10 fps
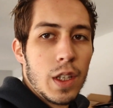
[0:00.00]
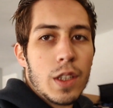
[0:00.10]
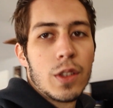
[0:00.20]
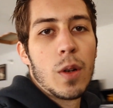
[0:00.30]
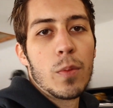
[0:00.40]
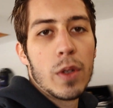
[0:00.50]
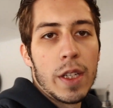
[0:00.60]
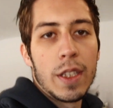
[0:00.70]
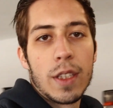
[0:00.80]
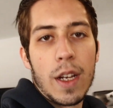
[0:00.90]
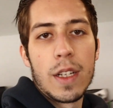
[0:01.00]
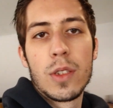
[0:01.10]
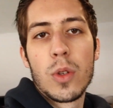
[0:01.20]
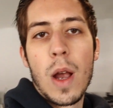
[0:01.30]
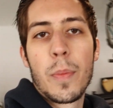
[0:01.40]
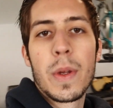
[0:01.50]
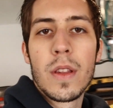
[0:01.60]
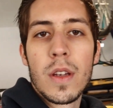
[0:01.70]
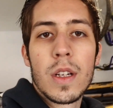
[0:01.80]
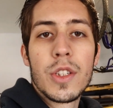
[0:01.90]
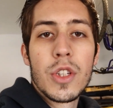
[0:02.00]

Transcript: So I'm really excited swapping the